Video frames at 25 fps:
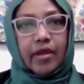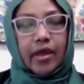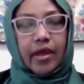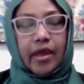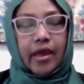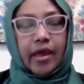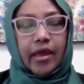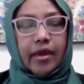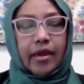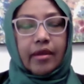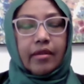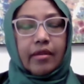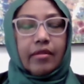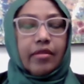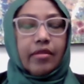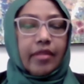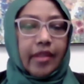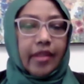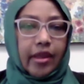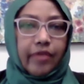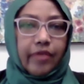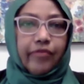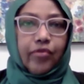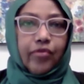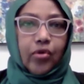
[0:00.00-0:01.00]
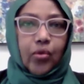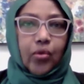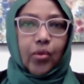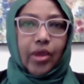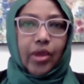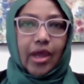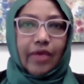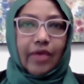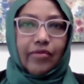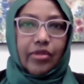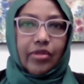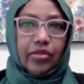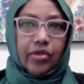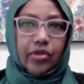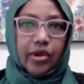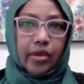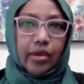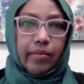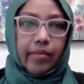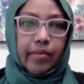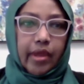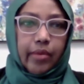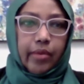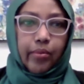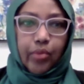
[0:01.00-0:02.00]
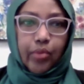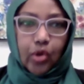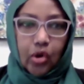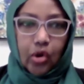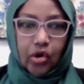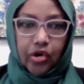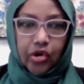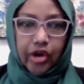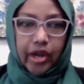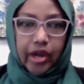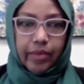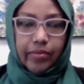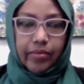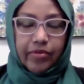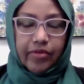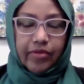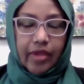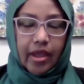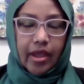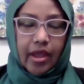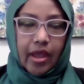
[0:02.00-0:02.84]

And therefore, we have 3 main programs.